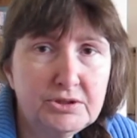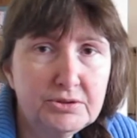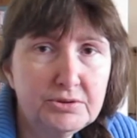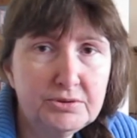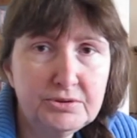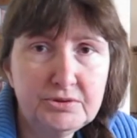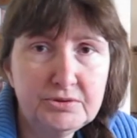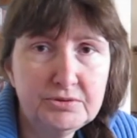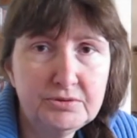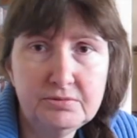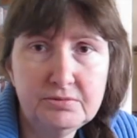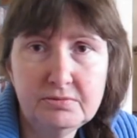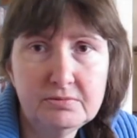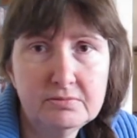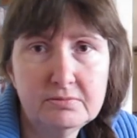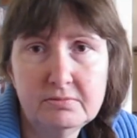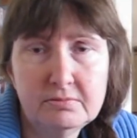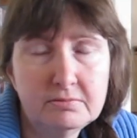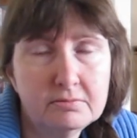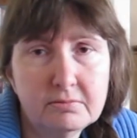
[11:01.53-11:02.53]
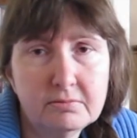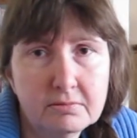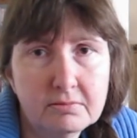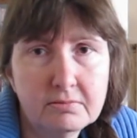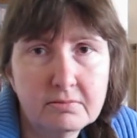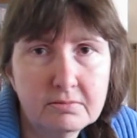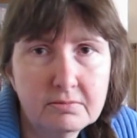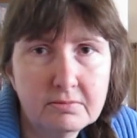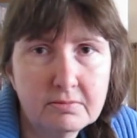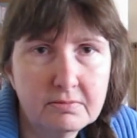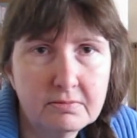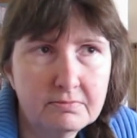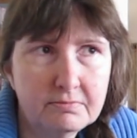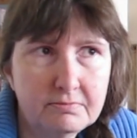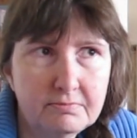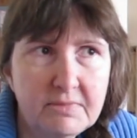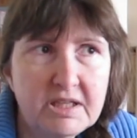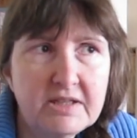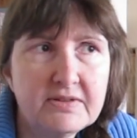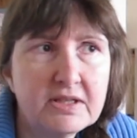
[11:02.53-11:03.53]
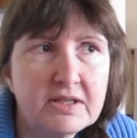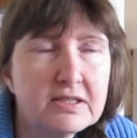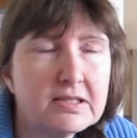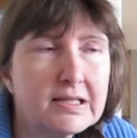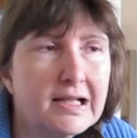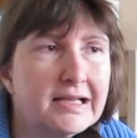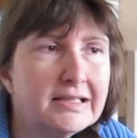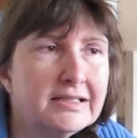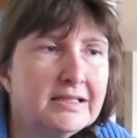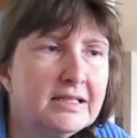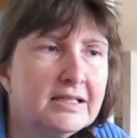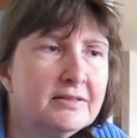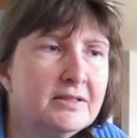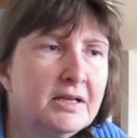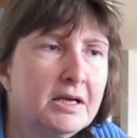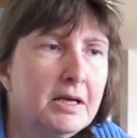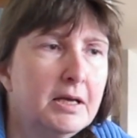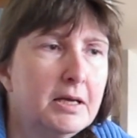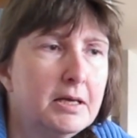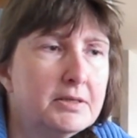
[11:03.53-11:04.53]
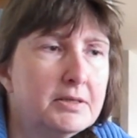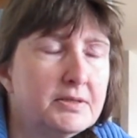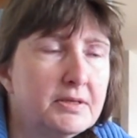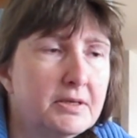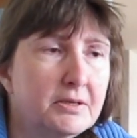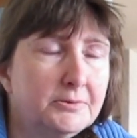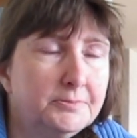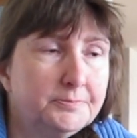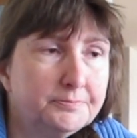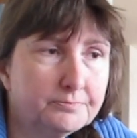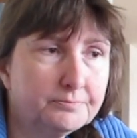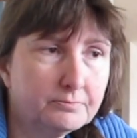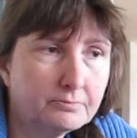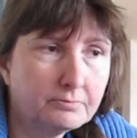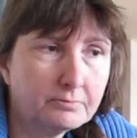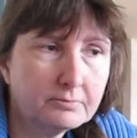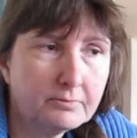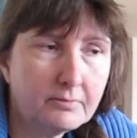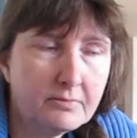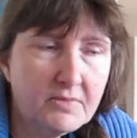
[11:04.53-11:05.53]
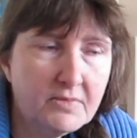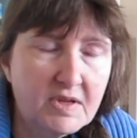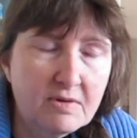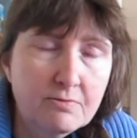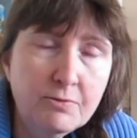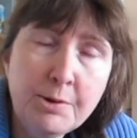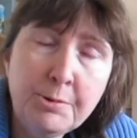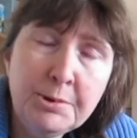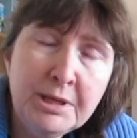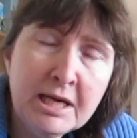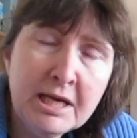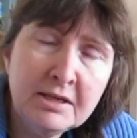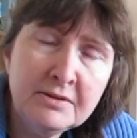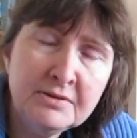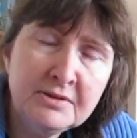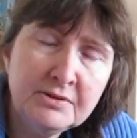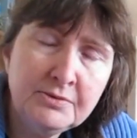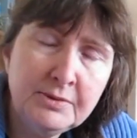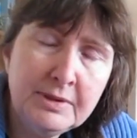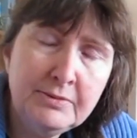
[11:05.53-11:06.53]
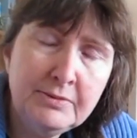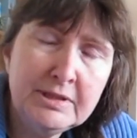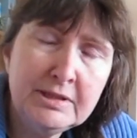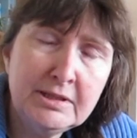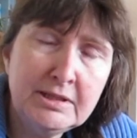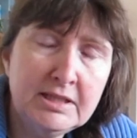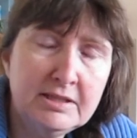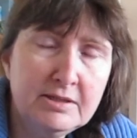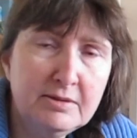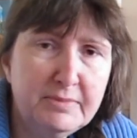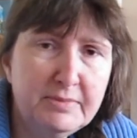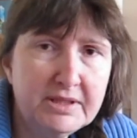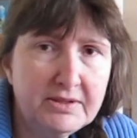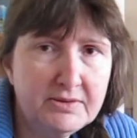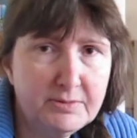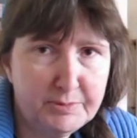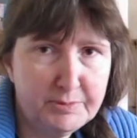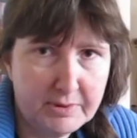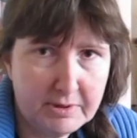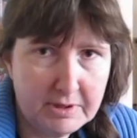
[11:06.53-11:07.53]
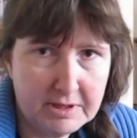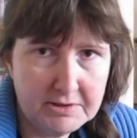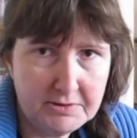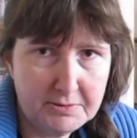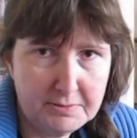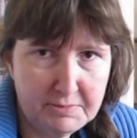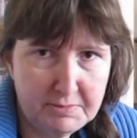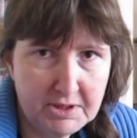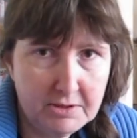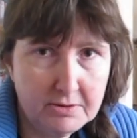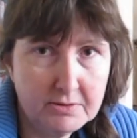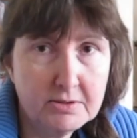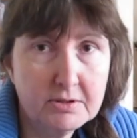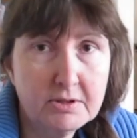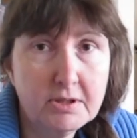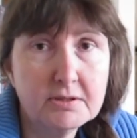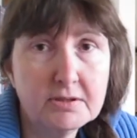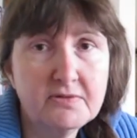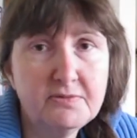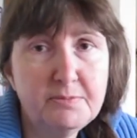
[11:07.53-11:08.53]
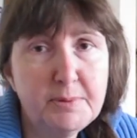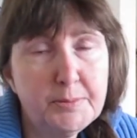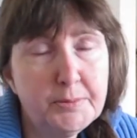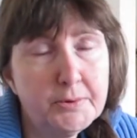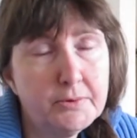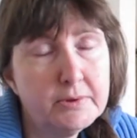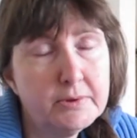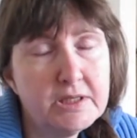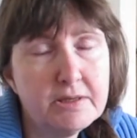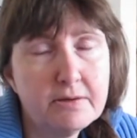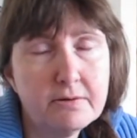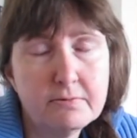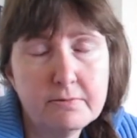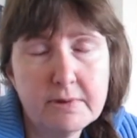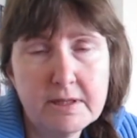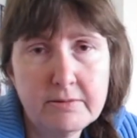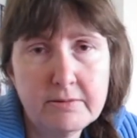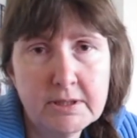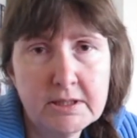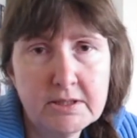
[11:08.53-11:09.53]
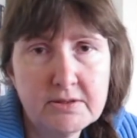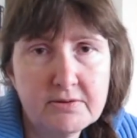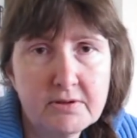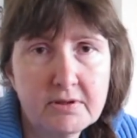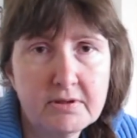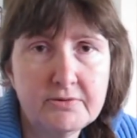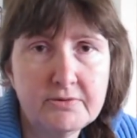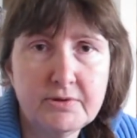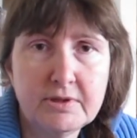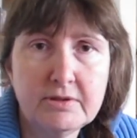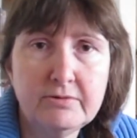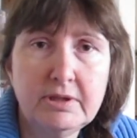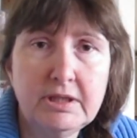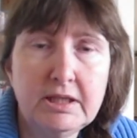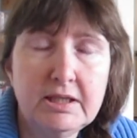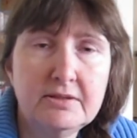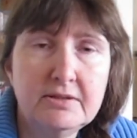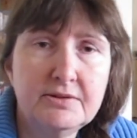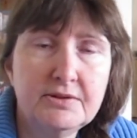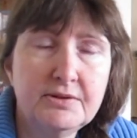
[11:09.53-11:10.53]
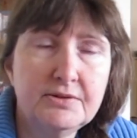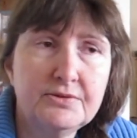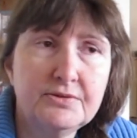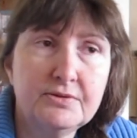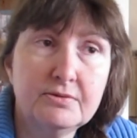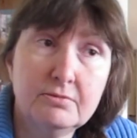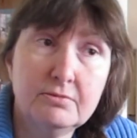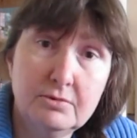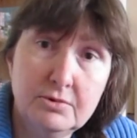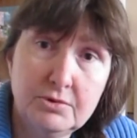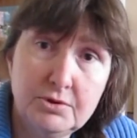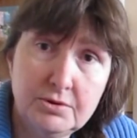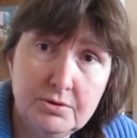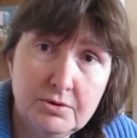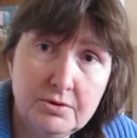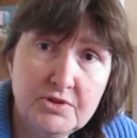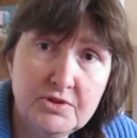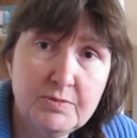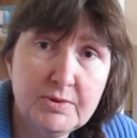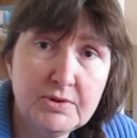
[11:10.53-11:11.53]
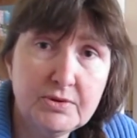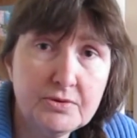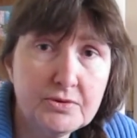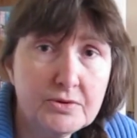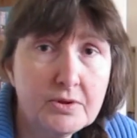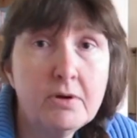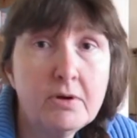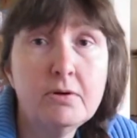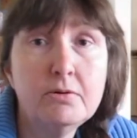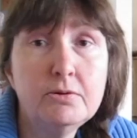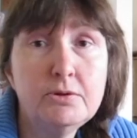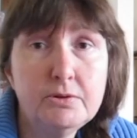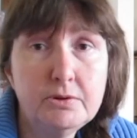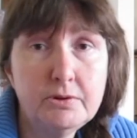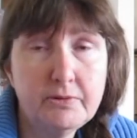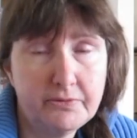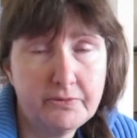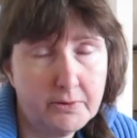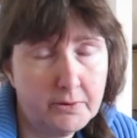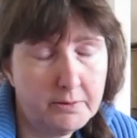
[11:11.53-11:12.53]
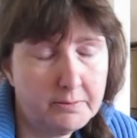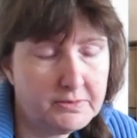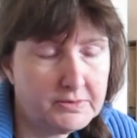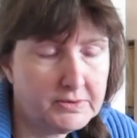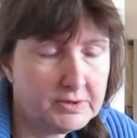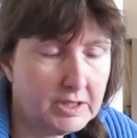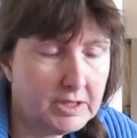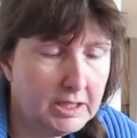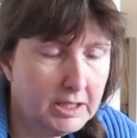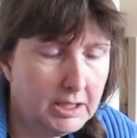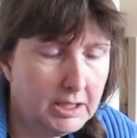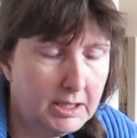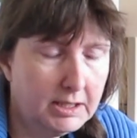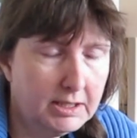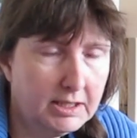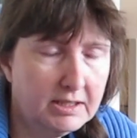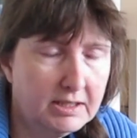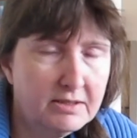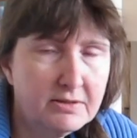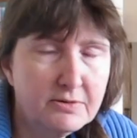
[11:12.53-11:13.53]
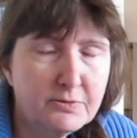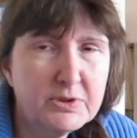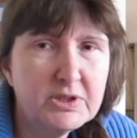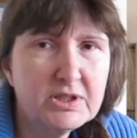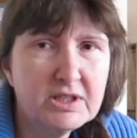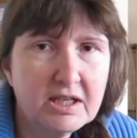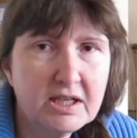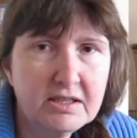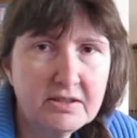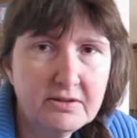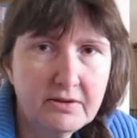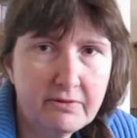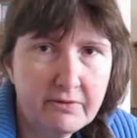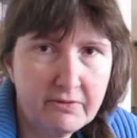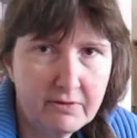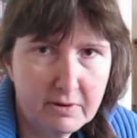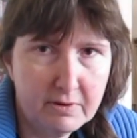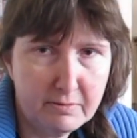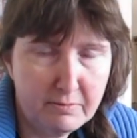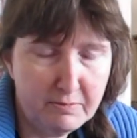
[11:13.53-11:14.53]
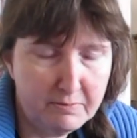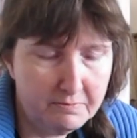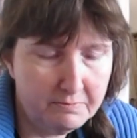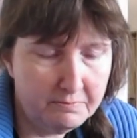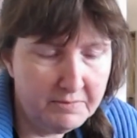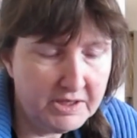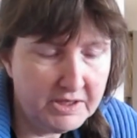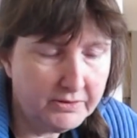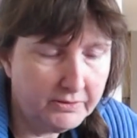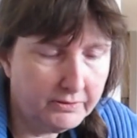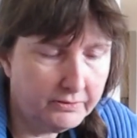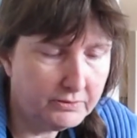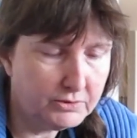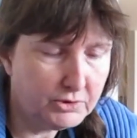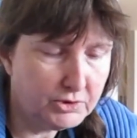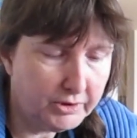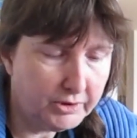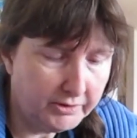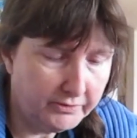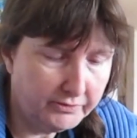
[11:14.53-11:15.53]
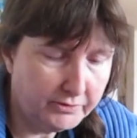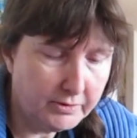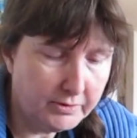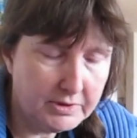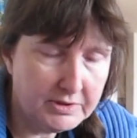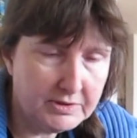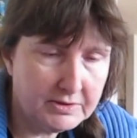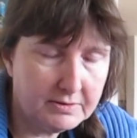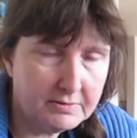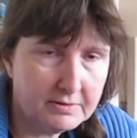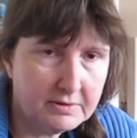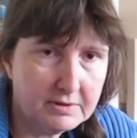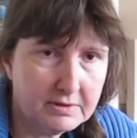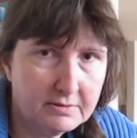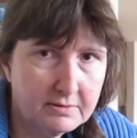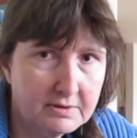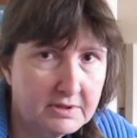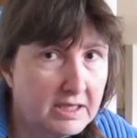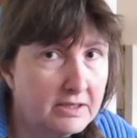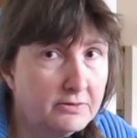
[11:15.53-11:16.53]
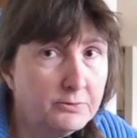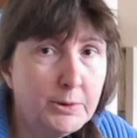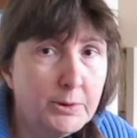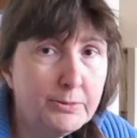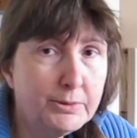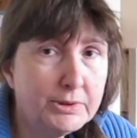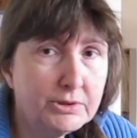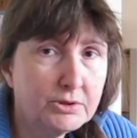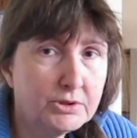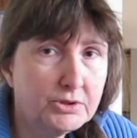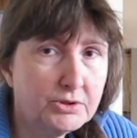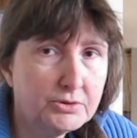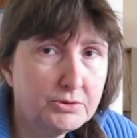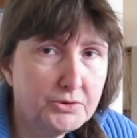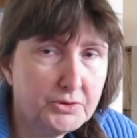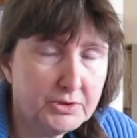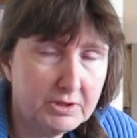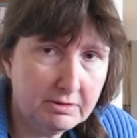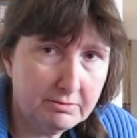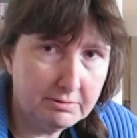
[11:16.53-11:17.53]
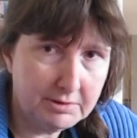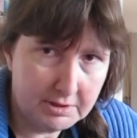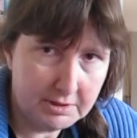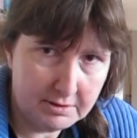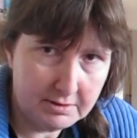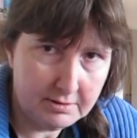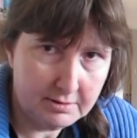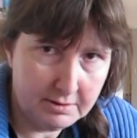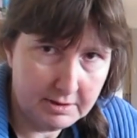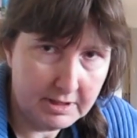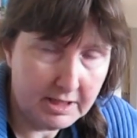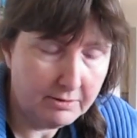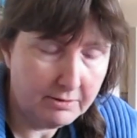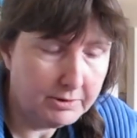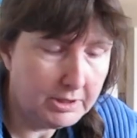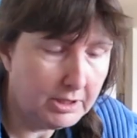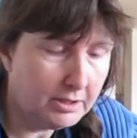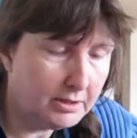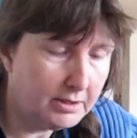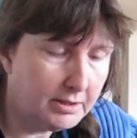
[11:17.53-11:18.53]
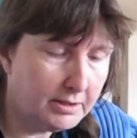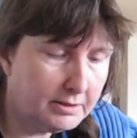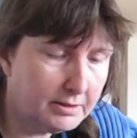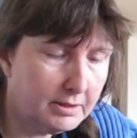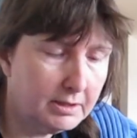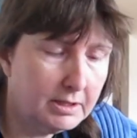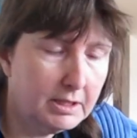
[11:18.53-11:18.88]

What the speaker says: used to meetings like that, so when we entered we were a little bit surprised because a lot of people were wearing Star Trek related shirts, but also uniforms, and it was kind of a bit of a shock for us. Then we were not used to it, now we are.